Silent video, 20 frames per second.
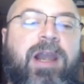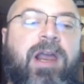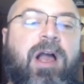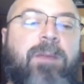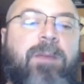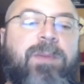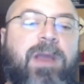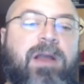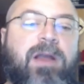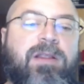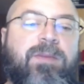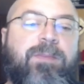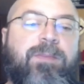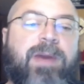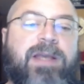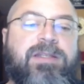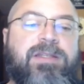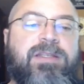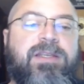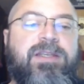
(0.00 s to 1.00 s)
to help you out the
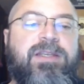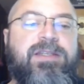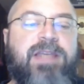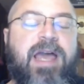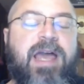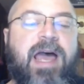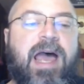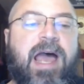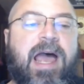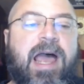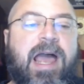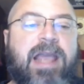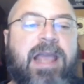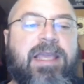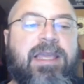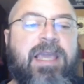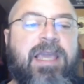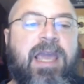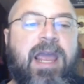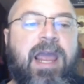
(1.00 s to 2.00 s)
best as
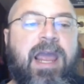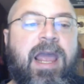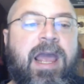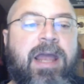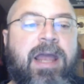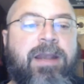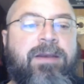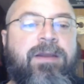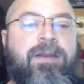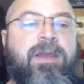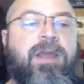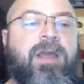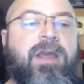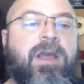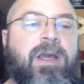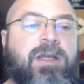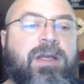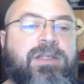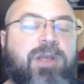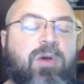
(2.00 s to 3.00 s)
I can.
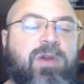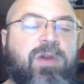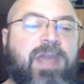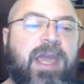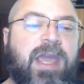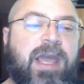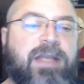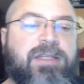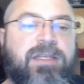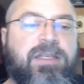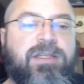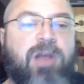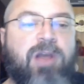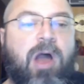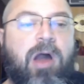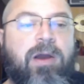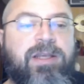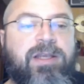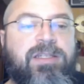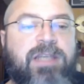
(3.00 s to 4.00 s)
So kids, as
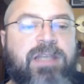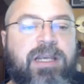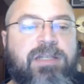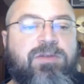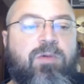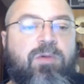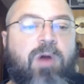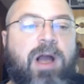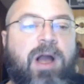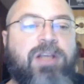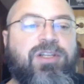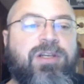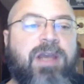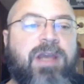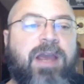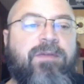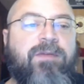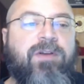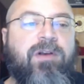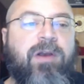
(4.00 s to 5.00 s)
always, thanks for watching.
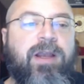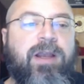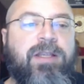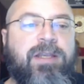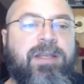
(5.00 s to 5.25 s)
Have a great